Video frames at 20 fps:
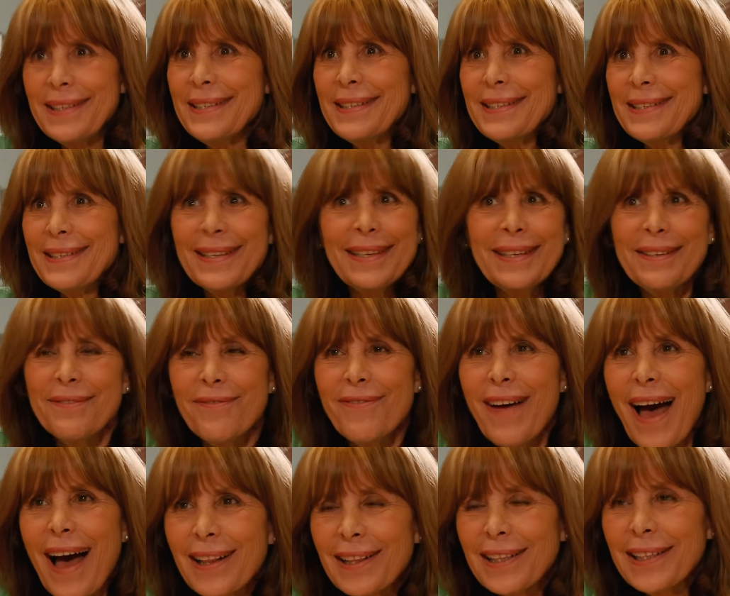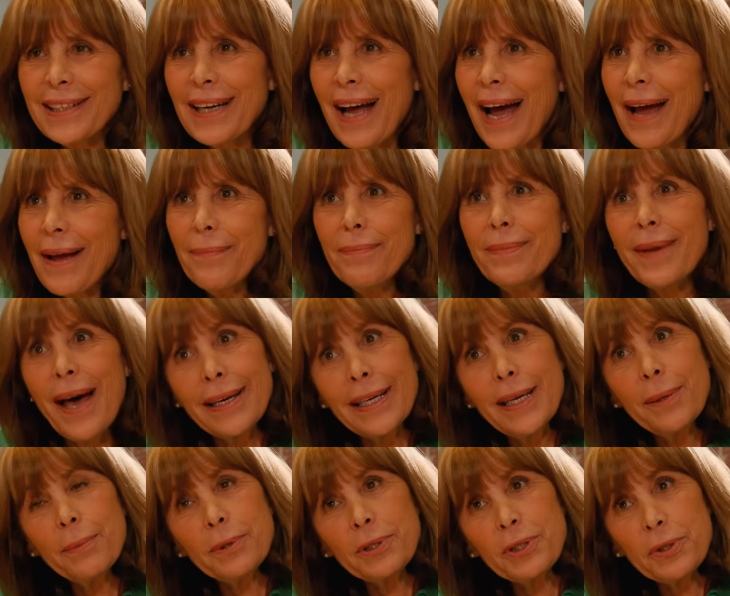It's invalid. I am not
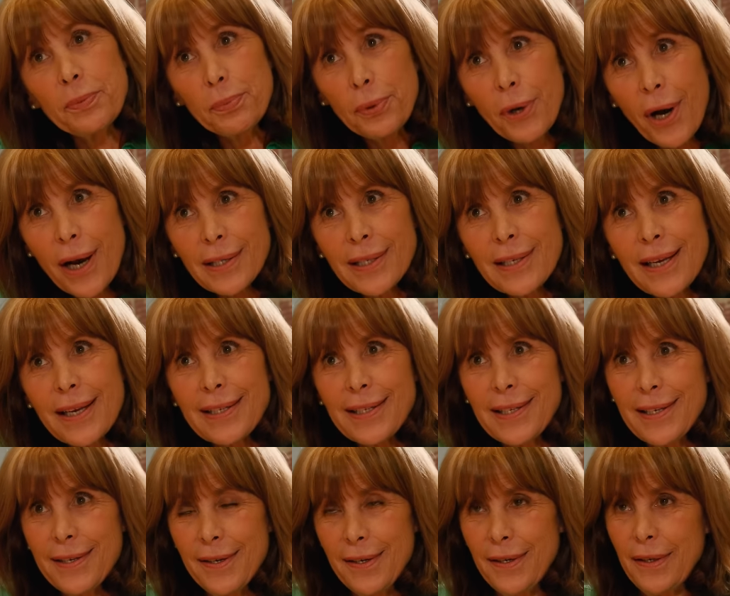able to process it.